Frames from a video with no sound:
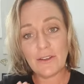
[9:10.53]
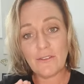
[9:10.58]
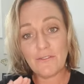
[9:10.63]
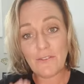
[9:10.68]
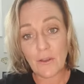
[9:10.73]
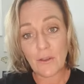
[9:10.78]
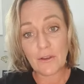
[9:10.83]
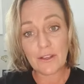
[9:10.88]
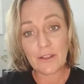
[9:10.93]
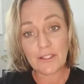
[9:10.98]

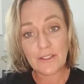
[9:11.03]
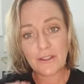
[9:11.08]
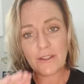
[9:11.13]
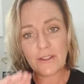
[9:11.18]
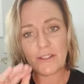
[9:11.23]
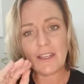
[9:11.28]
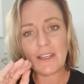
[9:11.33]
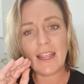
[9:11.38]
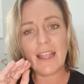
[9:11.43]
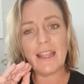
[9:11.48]
focus
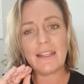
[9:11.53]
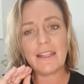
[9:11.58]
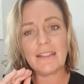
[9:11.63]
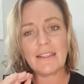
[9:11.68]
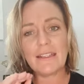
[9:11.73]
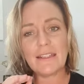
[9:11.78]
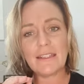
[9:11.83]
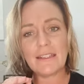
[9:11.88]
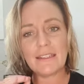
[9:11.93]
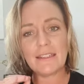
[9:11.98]
on
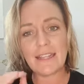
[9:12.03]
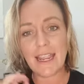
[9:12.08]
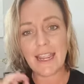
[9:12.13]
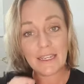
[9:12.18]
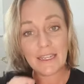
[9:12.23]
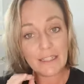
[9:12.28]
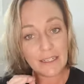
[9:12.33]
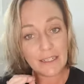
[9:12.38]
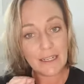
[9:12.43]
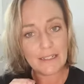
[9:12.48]
and take
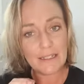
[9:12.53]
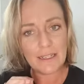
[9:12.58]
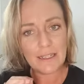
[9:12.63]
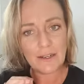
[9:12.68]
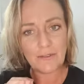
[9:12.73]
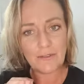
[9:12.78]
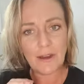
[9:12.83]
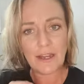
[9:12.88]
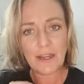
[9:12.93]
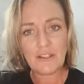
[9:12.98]
into
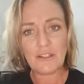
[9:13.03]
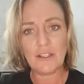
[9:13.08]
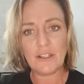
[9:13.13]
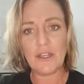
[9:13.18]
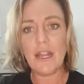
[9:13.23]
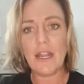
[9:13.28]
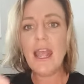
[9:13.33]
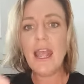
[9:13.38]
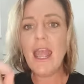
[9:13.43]
consideration.